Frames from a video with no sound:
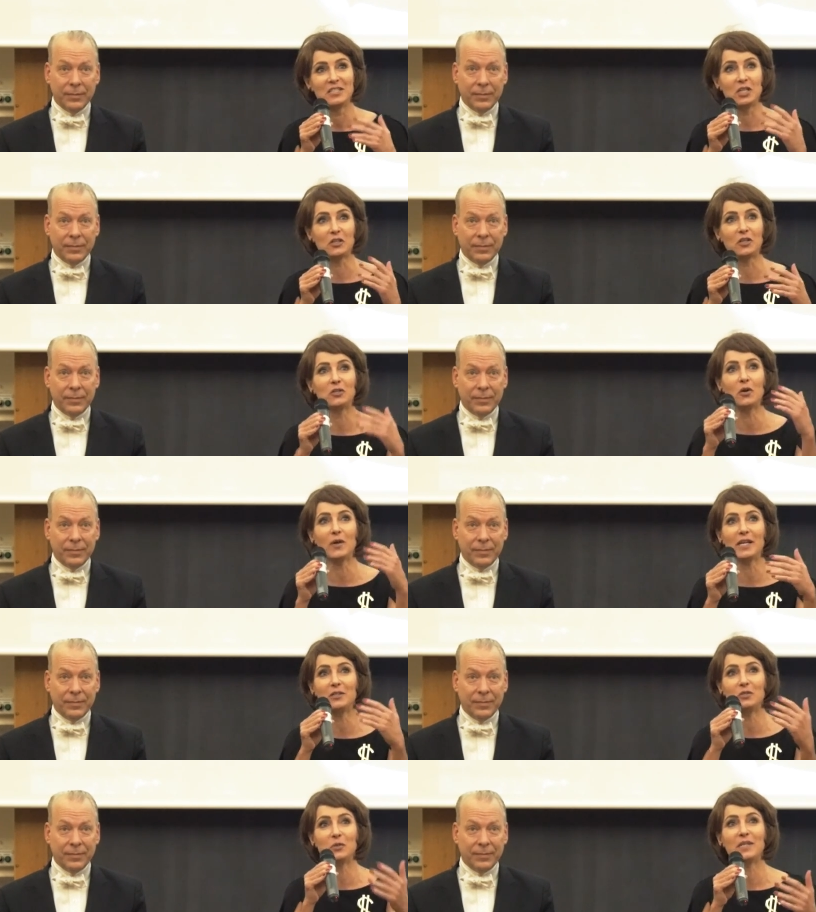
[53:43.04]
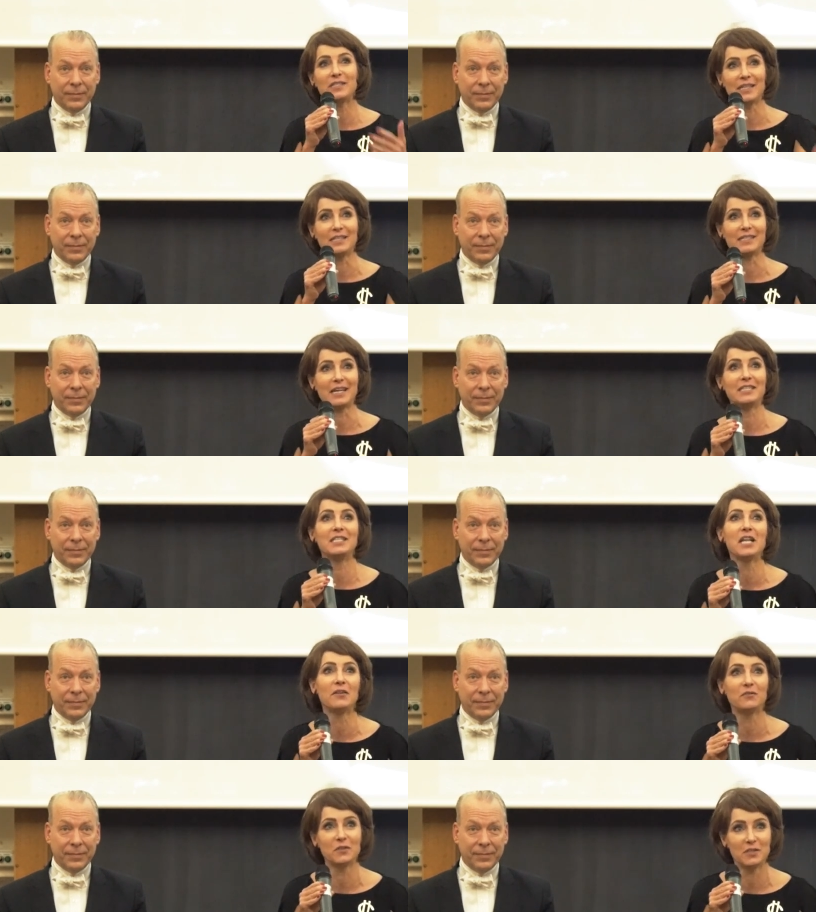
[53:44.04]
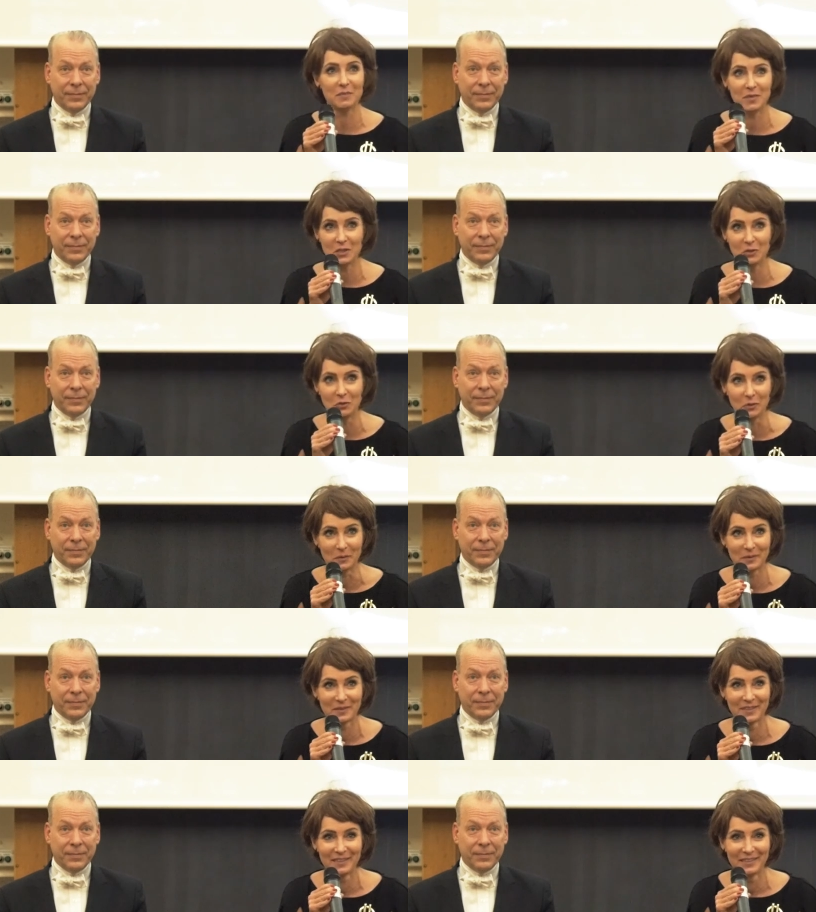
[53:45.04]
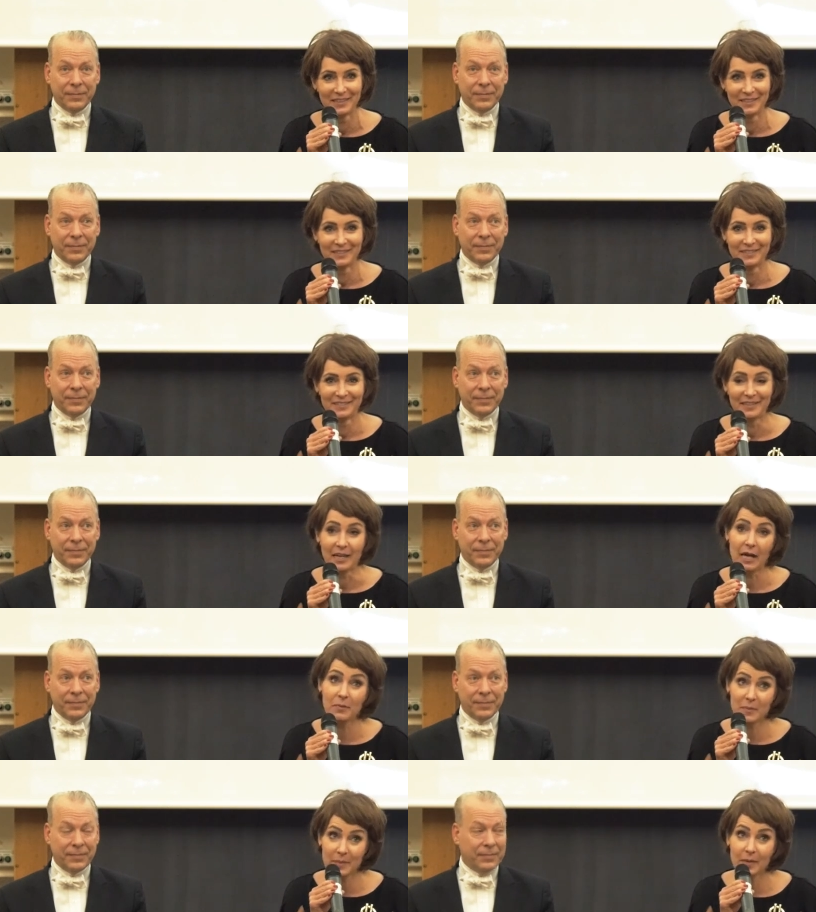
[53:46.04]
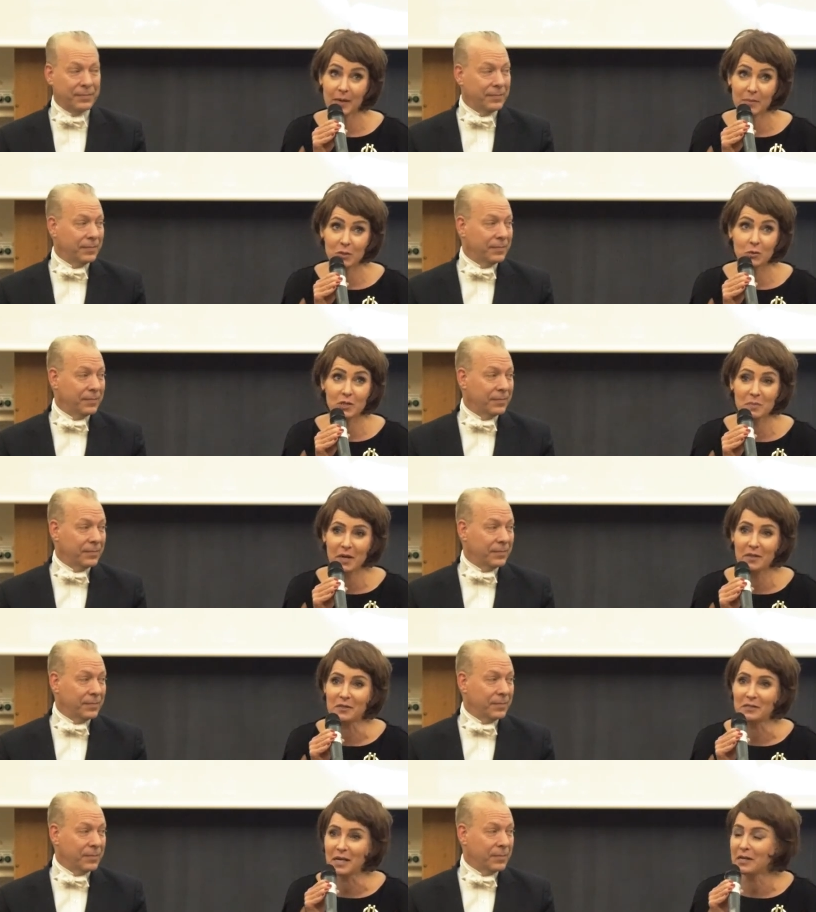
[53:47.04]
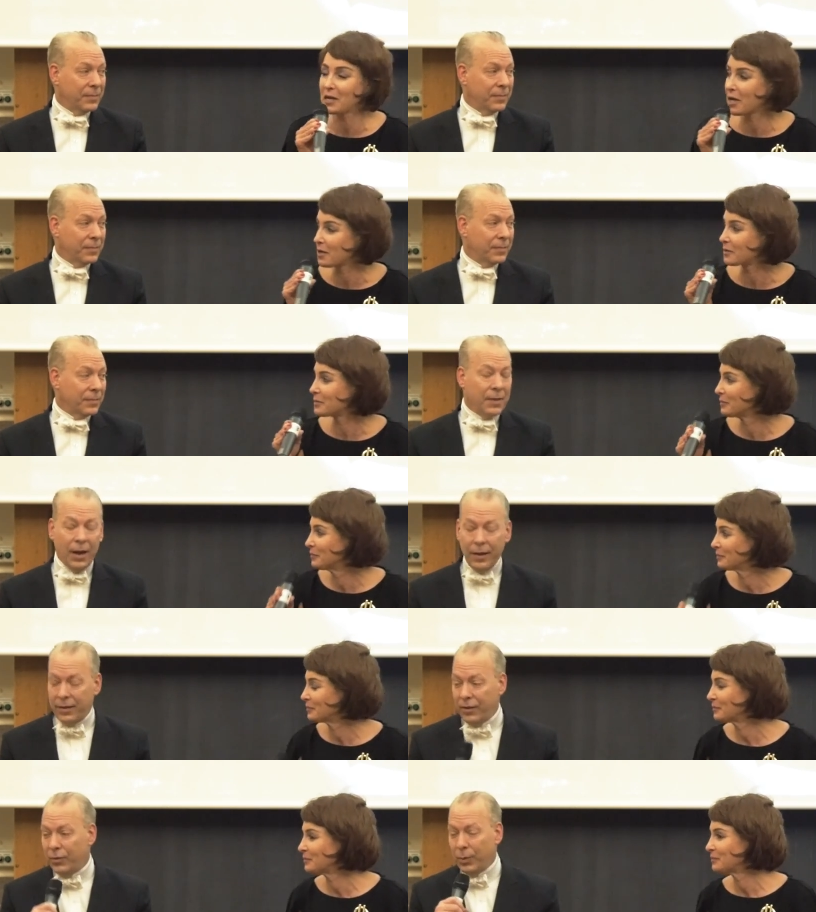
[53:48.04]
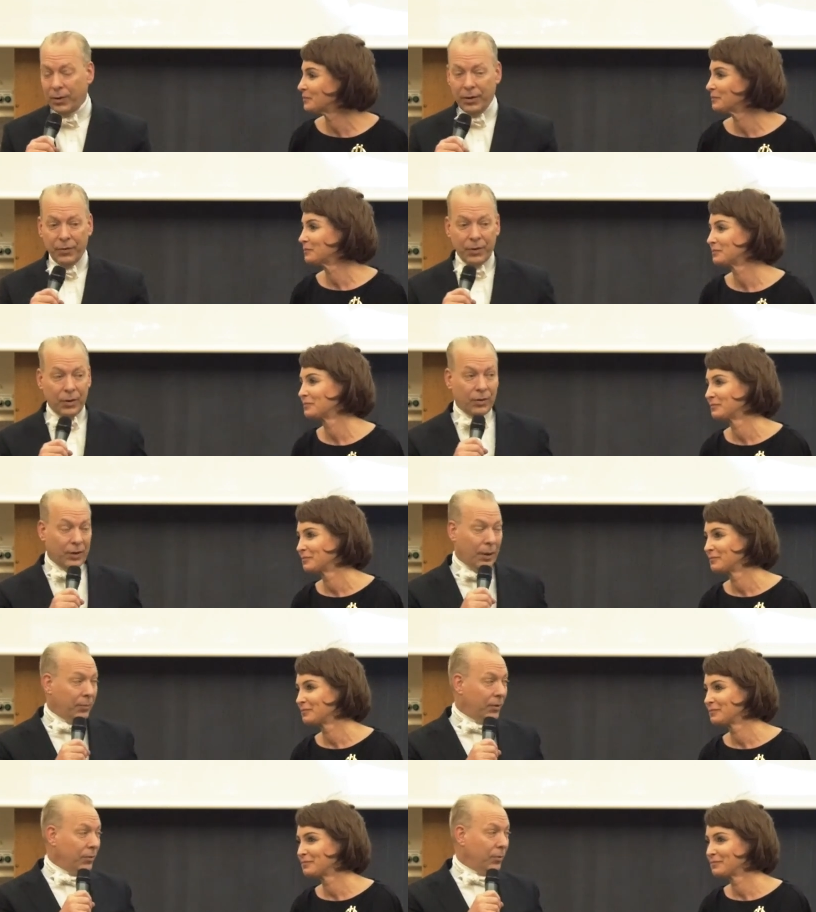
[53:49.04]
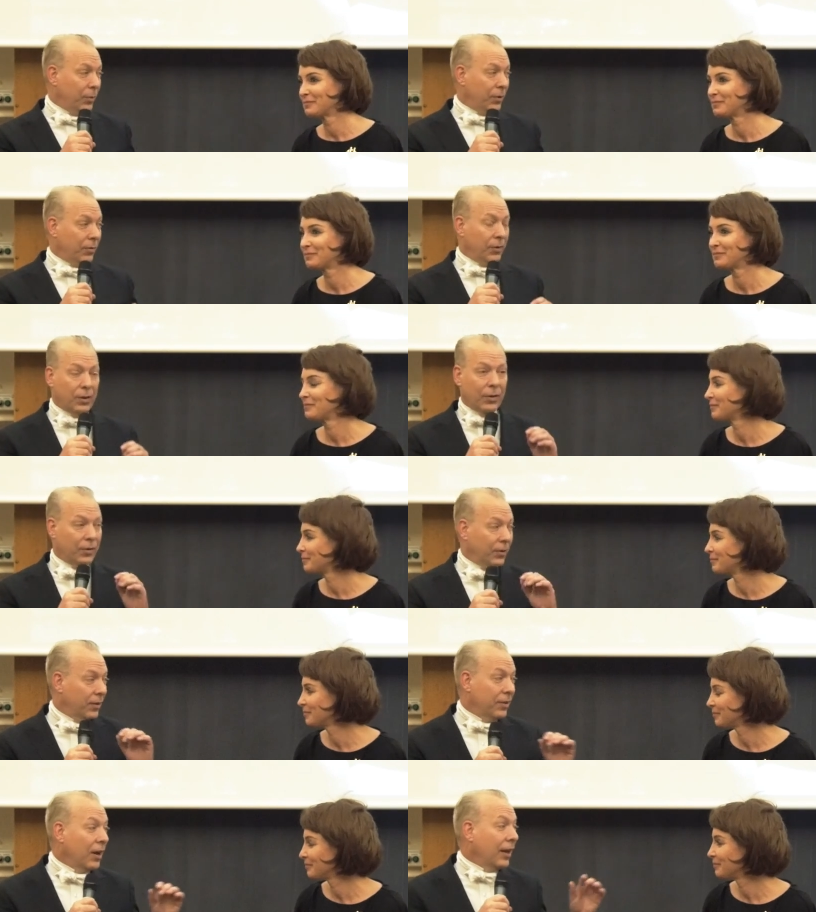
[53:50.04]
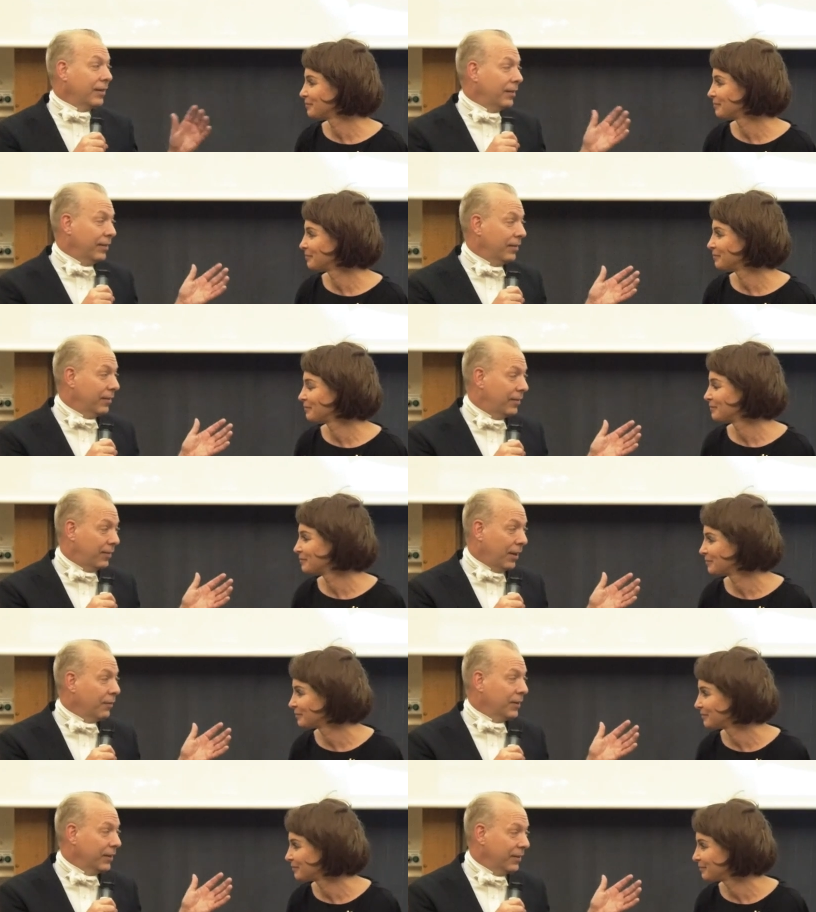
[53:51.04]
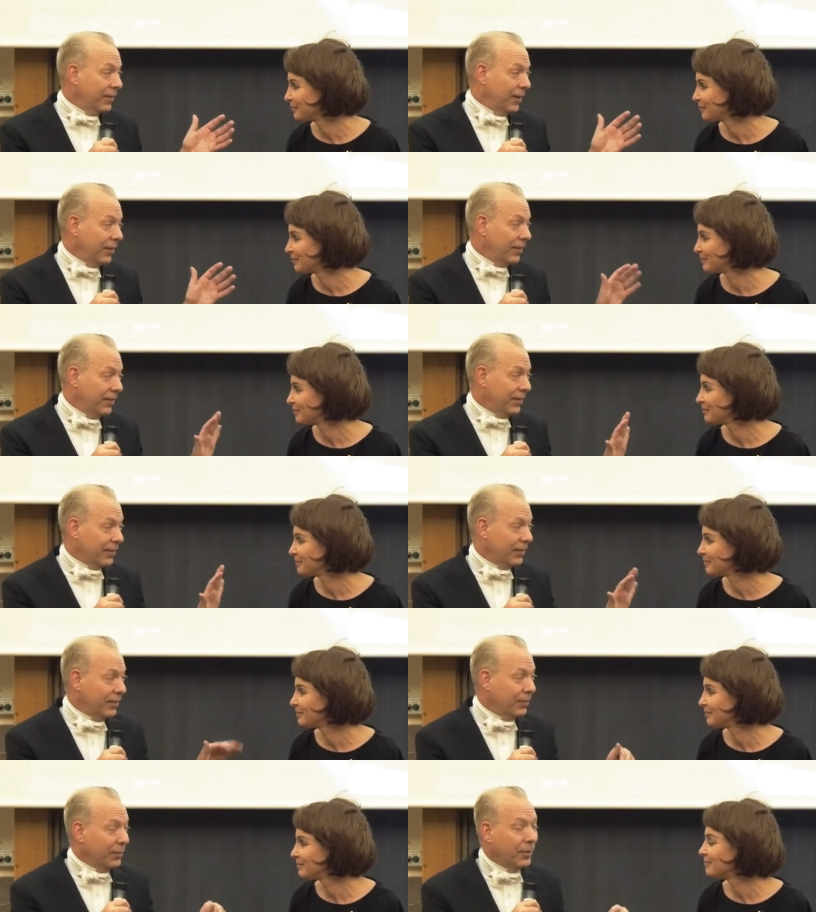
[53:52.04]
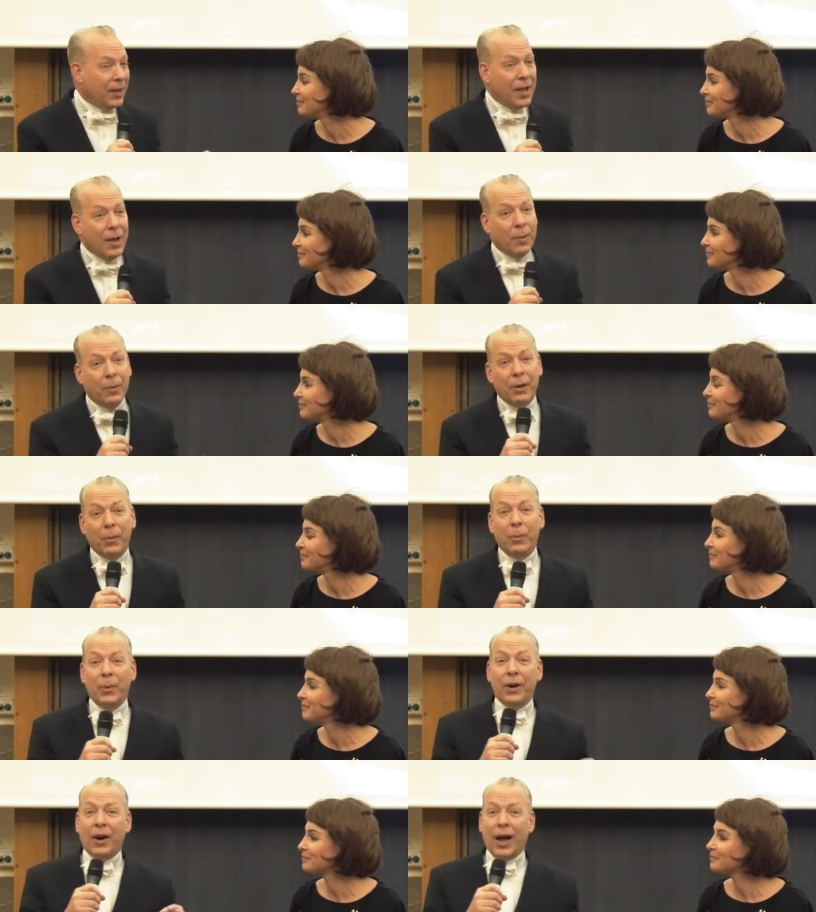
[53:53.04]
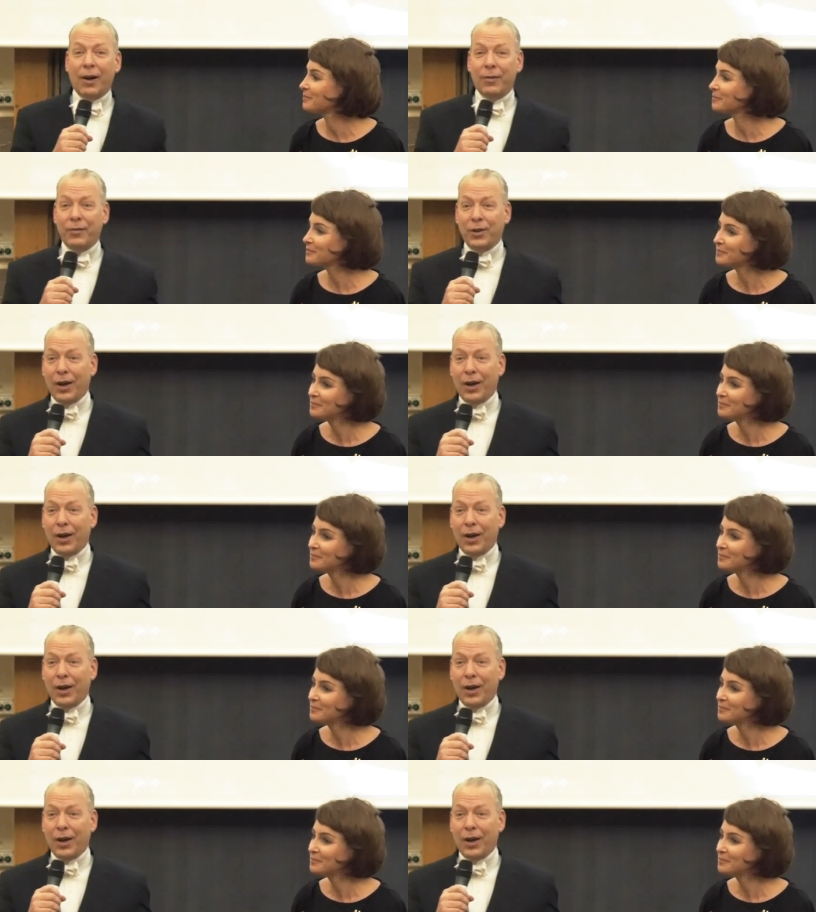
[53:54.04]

Speaker 1: children going and doing things that I did not want them to do. I am a Jewish mother at heart.
Speaker 2: And these were difficult times. These were difficult. The 1970s, 1960s. But anyway, we are out of